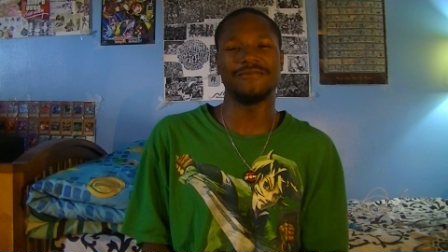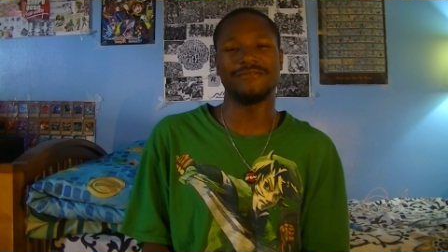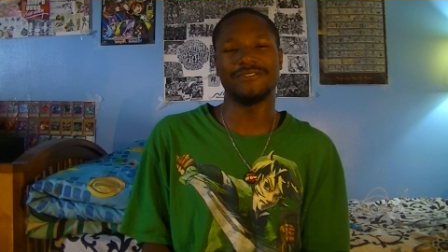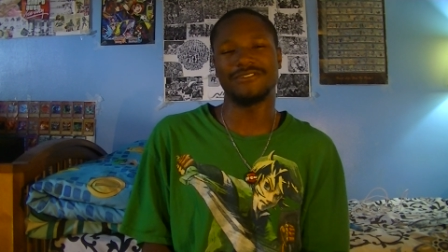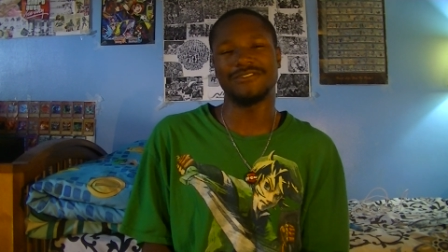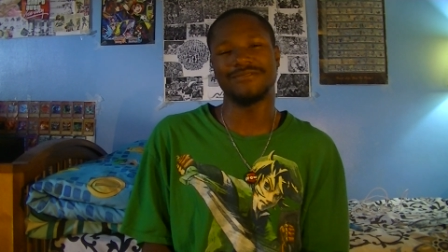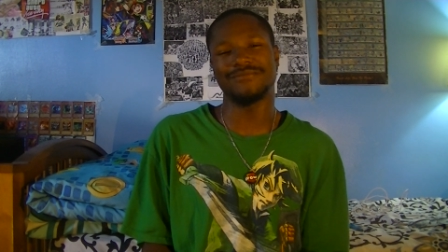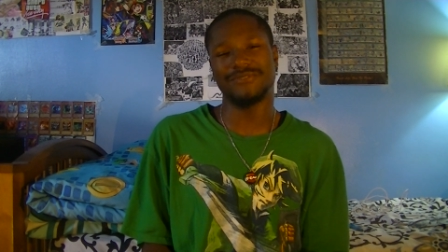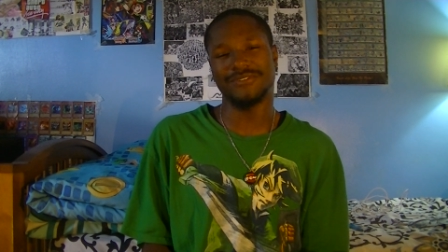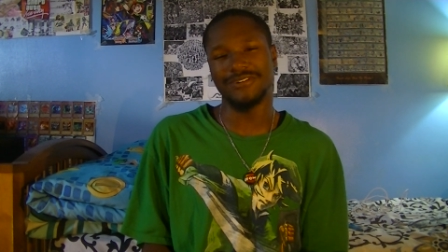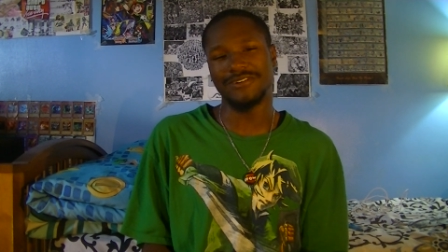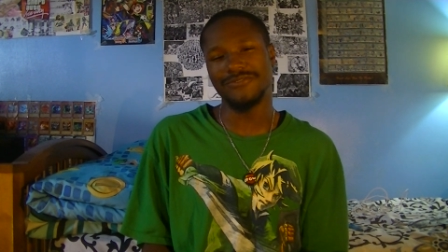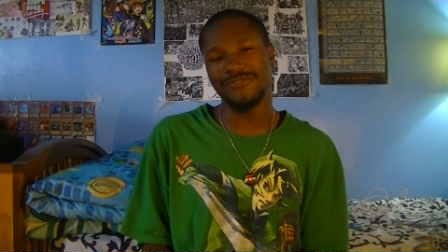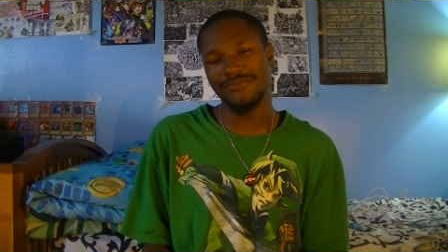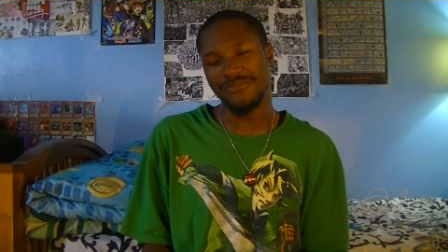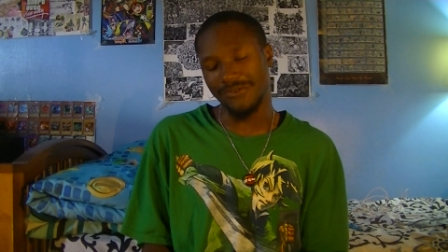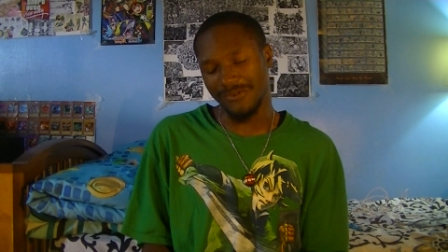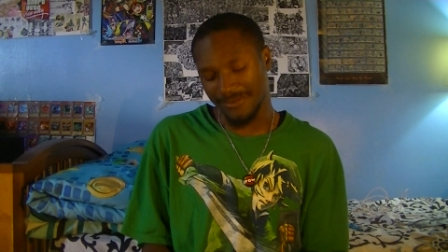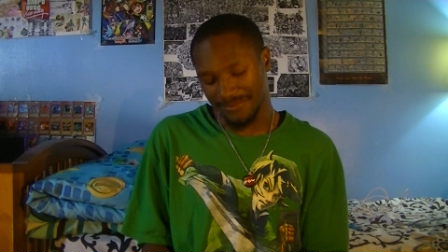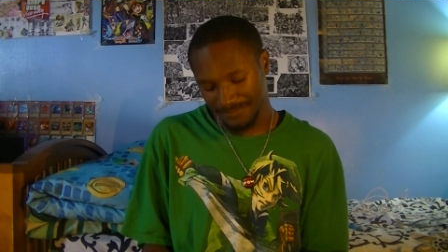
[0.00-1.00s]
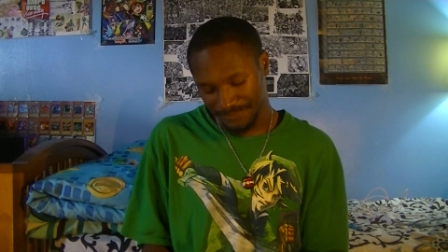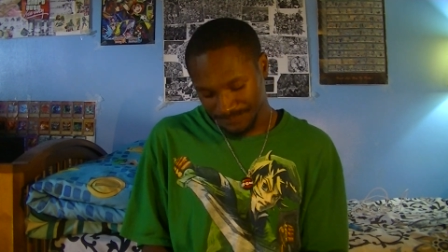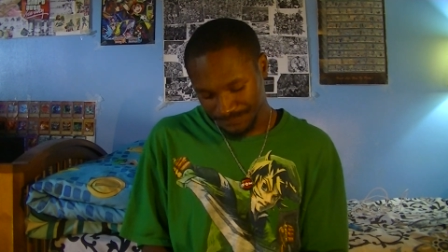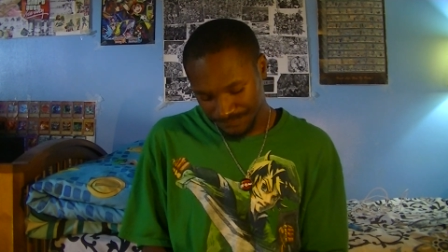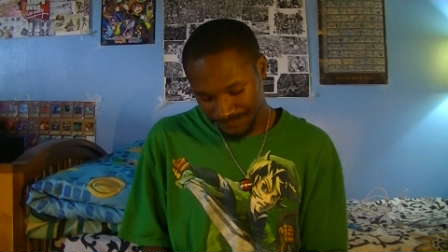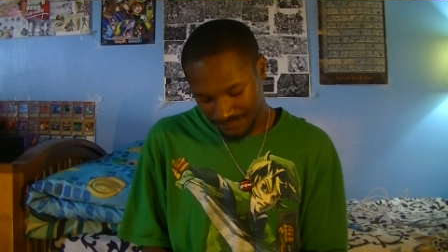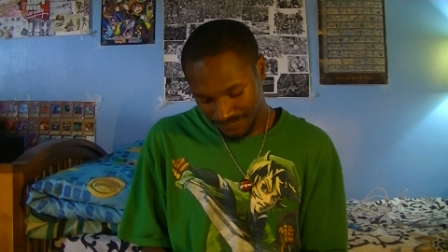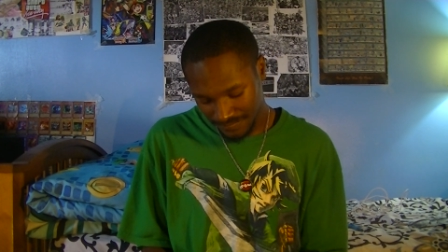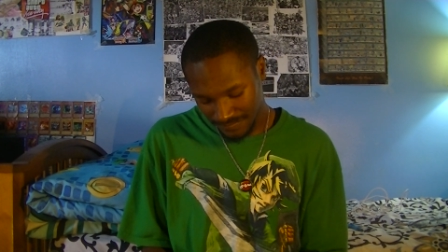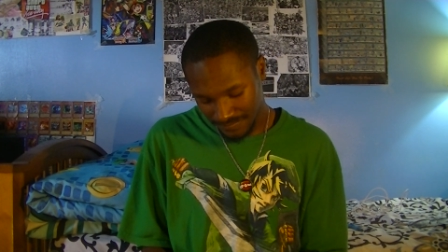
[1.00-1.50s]
which is pretty cool.
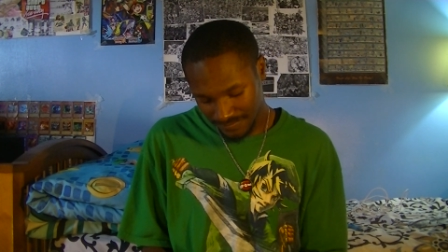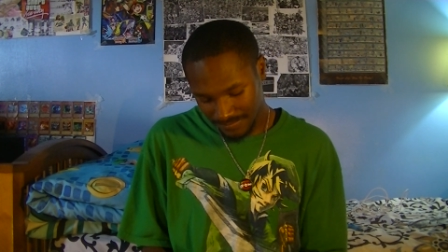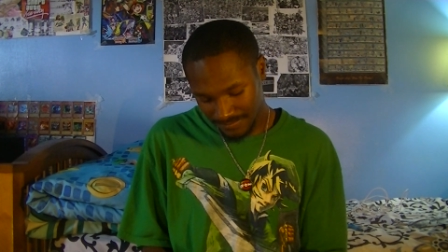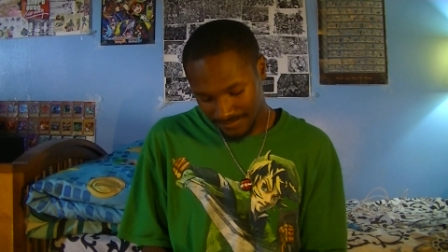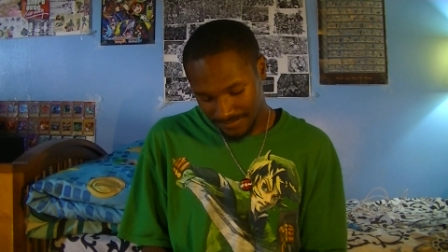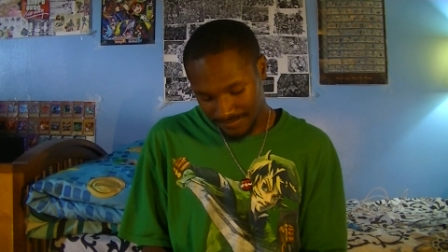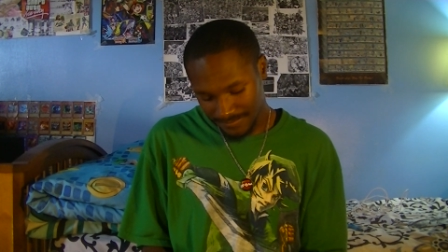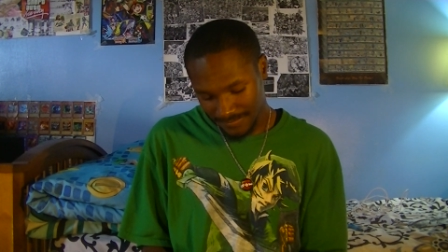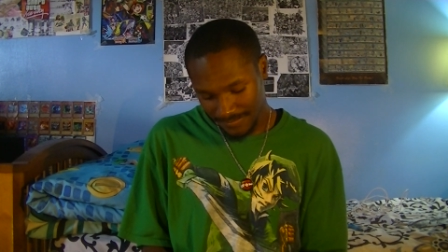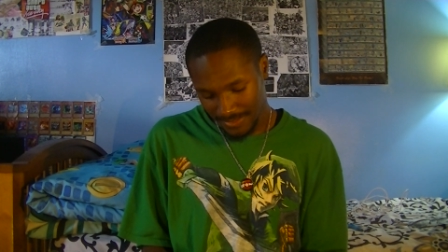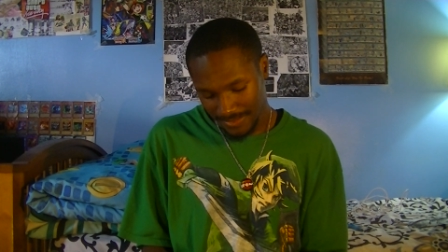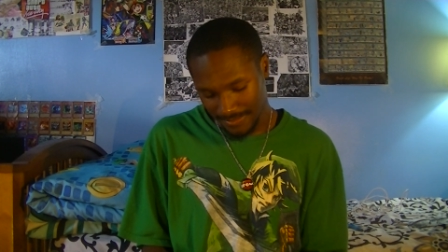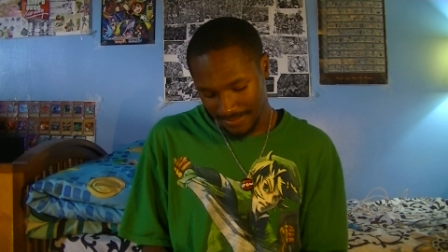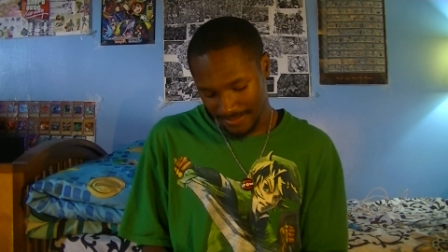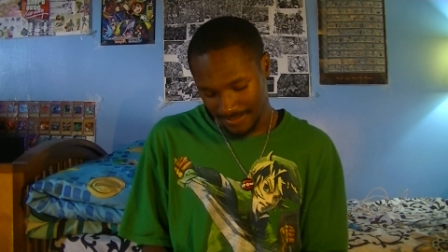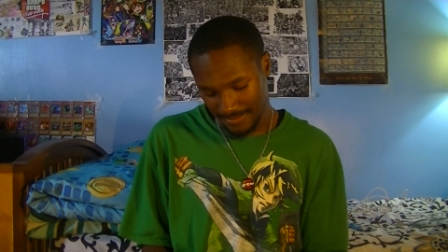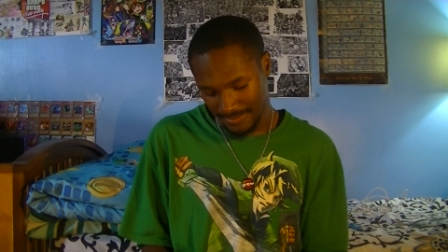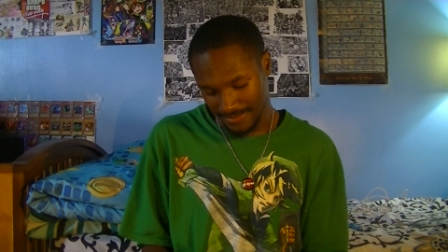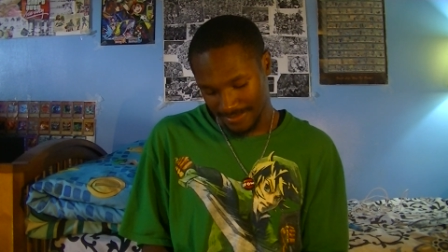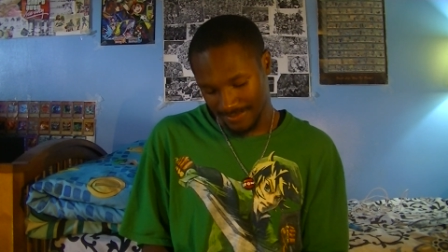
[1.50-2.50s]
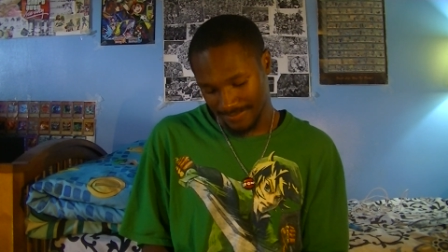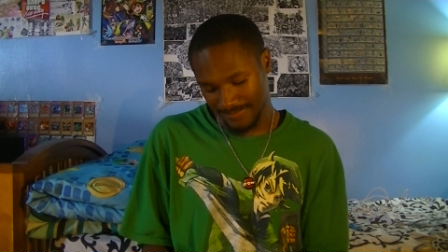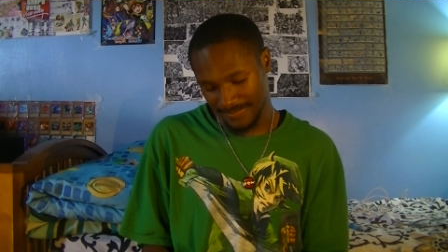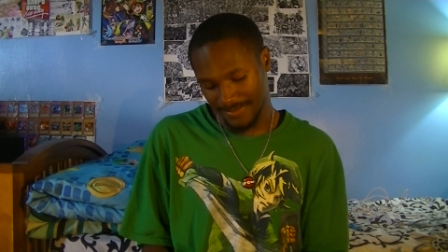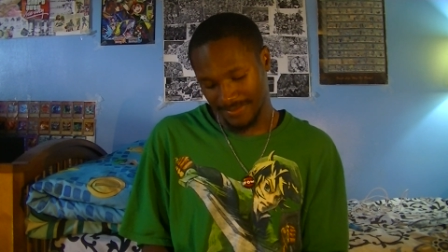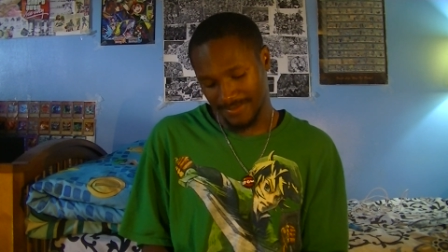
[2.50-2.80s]
Uh,